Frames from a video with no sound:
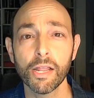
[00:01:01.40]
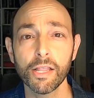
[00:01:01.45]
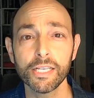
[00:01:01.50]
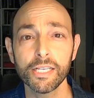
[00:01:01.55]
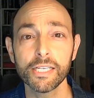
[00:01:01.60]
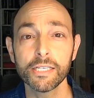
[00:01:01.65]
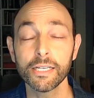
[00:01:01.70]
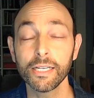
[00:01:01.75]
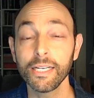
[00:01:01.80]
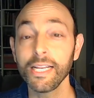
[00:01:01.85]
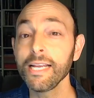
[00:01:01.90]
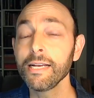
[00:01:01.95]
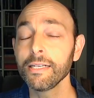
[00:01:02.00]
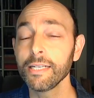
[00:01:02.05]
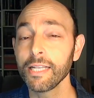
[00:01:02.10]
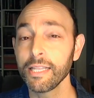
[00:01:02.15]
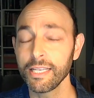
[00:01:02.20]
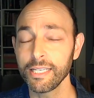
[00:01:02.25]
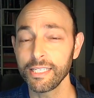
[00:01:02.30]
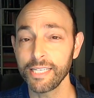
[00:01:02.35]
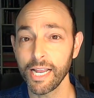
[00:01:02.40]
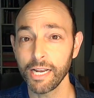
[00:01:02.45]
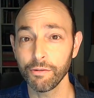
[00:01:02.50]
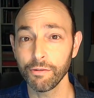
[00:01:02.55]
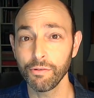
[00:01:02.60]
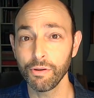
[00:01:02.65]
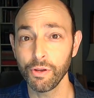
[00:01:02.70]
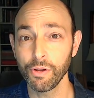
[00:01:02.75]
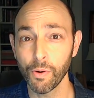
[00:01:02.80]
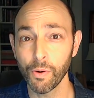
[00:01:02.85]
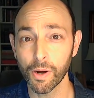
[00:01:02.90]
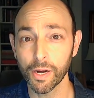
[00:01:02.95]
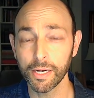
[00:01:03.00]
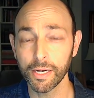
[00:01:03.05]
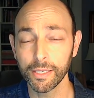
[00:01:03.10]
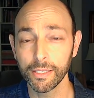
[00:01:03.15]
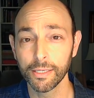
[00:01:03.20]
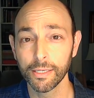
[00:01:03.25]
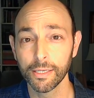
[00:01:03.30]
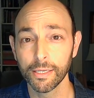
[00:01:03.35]
this is illegal in the state of New
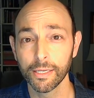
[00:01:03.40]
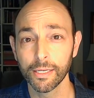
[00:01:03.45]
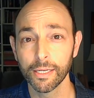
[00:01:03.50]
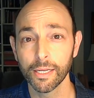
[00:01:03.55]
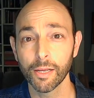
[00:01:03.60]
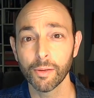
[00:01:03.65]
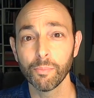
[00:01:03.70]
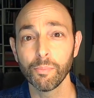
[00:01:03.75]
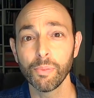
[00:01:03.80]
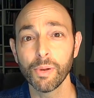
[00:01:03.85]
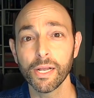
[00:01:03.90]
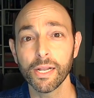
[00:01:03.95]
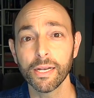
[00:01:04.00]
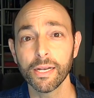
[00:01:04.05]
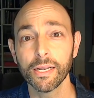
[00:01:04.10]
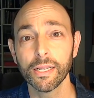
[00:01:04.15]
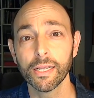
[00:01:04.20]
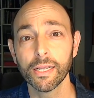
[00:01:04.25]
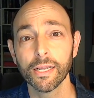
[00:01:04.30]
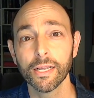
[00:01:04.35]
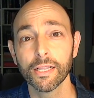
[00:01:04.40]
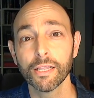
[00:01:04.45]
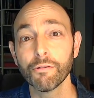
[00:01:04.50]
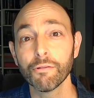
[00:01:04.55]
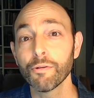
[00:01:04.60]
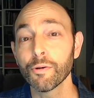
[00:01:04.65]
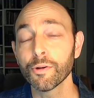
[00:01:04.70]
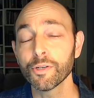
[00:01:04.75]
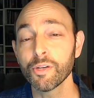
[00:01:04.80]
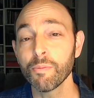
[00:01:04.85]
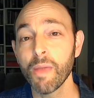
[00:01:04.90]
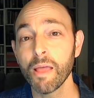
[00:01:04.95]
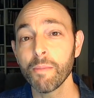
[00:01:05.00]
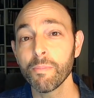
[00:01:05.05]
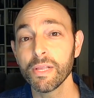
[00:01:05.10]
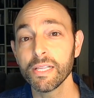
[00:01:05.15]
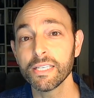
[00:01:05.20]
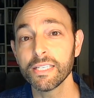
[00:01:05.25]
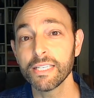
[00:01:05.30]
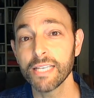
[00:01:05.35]
York, but the First
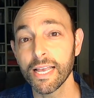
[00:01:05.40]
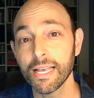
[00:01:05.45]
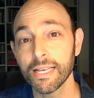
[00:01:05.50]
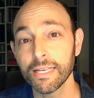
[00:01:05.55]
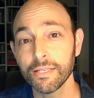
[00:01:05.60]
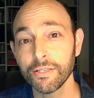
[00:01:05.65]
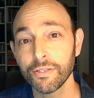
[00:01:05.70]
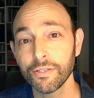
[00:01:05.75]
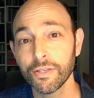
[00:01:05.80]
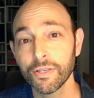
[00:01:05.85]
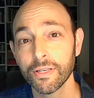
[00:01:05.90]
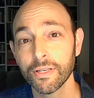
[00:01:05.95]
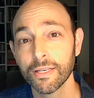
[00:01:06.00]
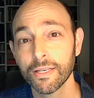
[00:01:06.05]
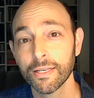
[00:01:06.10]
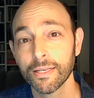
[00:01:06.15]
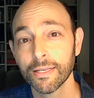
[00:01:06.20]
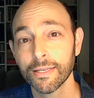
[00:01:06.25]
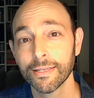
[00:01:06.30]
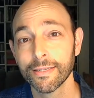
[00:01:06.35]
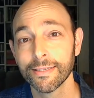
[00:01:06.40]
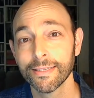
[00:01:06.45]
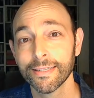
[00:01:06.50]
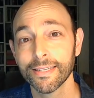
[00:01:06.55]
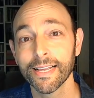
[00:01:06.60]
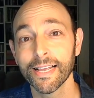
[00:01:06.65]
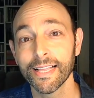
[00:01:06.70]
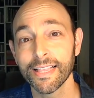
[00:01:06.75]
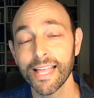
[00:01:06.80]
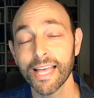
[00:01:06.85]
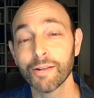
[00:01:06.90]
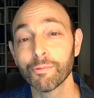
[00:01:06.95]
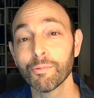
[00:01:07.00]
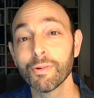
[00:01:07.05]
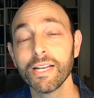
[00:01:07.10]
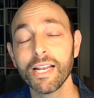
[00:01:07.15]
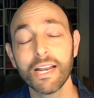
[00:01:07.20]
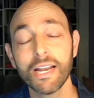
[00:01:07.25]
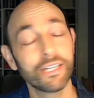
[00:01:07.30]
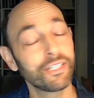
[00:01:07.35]
Amendment says that a
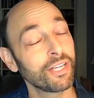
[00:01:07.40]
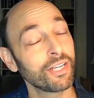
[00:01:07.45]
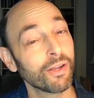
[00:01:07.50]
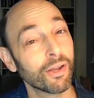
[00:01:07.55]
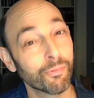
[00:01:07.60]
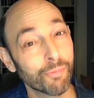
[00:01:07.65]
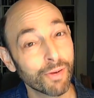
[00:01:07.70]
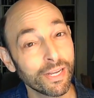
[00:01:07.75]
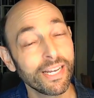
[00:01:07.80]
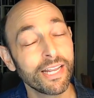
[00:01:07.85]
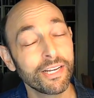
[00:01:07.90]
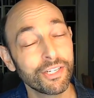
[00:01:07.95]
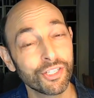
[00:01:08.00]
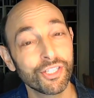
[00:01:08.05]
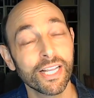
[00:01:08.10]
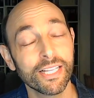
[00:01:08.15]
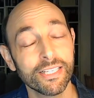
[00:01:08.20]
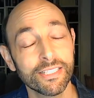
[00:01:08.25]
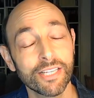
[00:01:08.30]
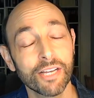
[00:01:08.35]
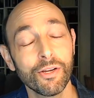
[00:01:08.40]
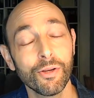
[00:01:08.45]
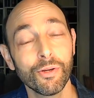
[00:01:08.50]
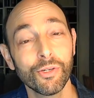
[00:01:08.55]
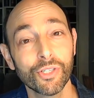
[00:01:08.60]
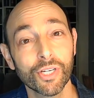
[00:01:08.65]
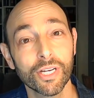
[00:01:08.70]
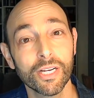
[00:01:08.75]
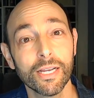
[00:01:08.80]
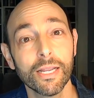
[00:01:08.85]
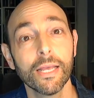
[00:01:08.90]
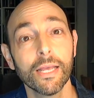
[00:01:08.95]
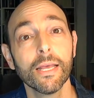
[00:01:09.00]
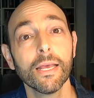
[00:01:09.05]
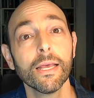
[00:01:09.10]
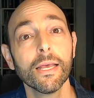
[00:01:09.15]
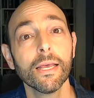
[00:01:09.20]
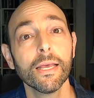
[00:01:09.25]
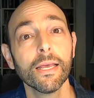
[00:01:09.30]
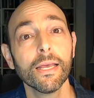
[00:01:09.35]
religious institution
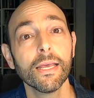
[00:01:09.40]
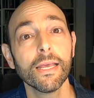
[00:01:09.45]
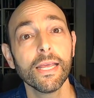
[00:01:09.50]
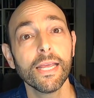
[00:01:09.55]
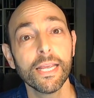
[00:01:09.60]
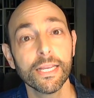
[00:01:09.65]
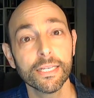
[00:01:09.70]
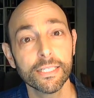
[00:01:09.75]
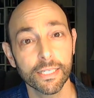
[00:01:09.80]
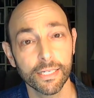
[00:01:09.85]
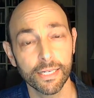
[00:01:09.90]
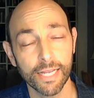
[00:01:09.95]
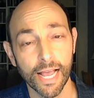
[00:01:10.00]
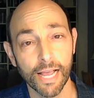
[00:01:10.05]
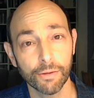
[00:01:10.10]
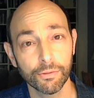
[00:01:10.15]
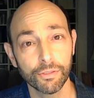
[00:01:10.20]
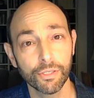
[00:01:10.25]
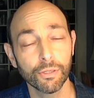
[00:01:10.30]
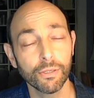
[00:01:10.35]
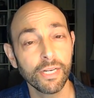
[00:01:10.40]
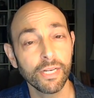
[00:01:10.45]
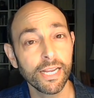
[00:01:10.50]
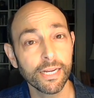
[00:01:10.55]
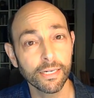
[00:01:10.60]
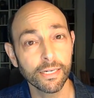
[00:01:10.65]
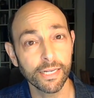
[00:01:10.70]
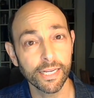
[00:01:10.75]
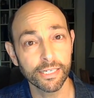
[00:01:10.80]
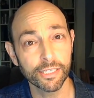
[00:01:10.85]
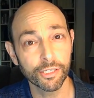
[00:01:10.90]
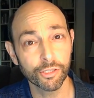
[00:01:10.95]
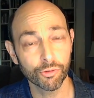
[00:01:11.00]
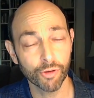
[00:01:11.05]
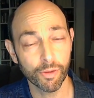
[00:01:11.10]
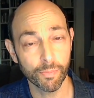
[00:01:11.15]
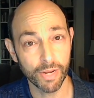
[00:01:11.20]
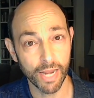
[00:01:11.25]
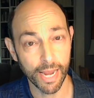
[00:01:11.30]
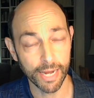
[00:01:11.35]
is allowed to legally
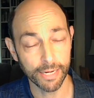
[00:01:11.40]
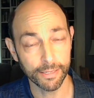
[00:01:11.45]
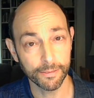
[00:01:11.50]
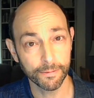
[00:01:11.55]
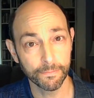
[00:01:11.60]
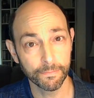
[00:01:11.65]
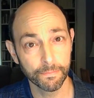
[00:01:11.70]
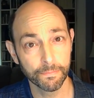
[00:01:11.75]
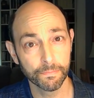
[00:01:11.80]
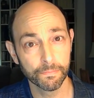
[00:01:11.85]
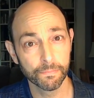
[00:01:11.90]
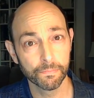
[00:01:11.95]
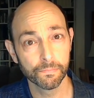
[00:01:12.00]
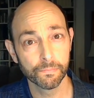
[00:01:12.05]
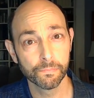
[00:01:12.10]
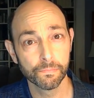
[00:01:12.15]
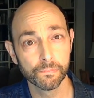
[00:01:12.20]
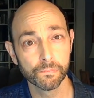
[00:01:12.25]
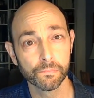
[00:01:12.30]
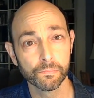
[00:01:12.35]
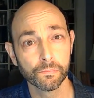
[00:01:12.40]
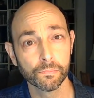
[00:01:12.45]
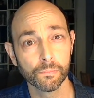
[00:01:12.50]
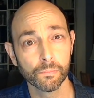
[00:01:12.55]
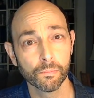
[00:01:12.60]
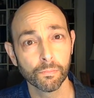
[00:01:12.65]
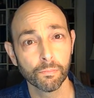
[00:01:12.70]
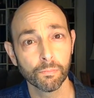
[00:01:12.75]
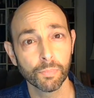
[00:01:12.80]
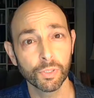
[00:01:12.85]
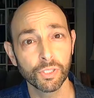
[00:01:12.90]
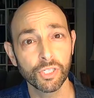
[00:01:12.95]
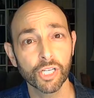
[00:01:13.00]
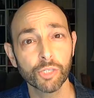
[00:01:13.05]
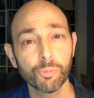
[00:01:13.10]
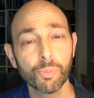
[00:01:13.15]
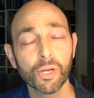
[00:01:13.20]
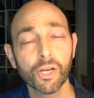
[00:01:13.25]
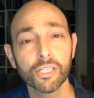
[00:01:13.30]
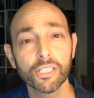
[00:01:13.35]
discriminate. But just
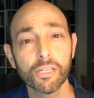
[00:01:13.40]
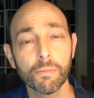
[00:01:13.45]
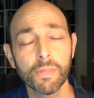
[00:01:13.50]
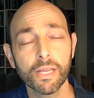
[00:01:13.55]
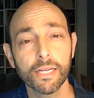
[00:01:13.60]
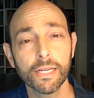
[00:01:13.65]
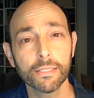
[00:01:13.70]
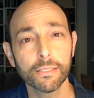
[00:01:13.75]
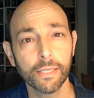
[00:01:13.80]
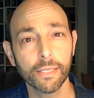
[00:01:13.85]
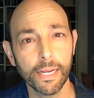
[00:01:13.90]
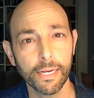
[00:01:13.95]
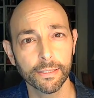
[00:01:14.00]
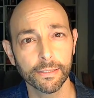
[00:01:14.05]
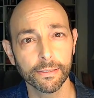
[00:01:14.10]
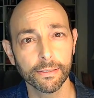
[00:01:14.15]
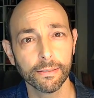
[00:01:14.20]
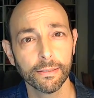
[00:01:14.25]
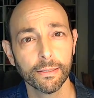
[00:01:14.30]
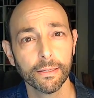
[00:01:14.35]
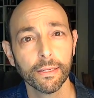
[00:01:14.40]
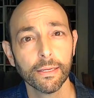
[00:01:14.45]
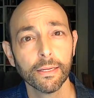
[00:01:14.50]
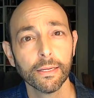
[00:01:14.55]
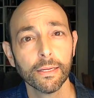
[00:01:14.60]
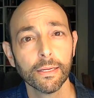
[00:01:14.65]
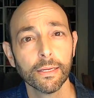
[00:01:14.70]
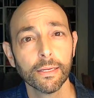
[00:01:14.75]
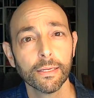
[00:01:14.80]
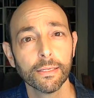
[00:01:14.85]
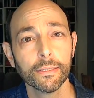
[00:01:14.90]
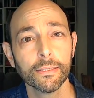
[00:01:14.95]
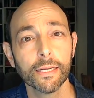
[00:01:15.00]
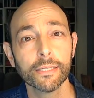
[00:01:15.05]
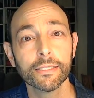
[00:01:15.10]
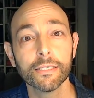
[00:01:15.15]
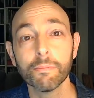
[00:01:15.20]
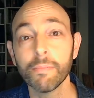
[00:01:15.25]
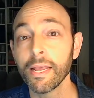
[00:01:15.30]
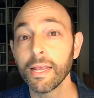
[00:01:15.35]
because something is legal
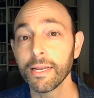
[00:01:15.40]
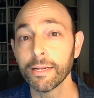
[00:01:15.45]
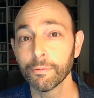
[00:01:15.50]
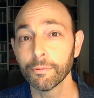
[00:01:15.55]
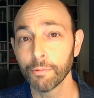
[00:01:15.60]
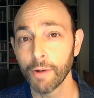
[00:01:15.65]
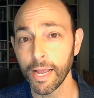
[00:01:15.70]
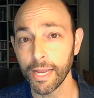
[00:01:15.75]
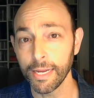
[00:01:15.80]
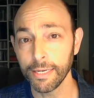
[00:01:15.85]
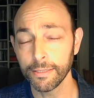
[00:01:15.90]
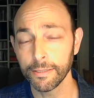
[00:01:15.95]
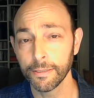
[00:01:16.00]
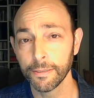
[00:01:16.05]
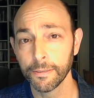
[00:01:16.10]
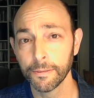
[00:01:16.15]
doesn't make it right.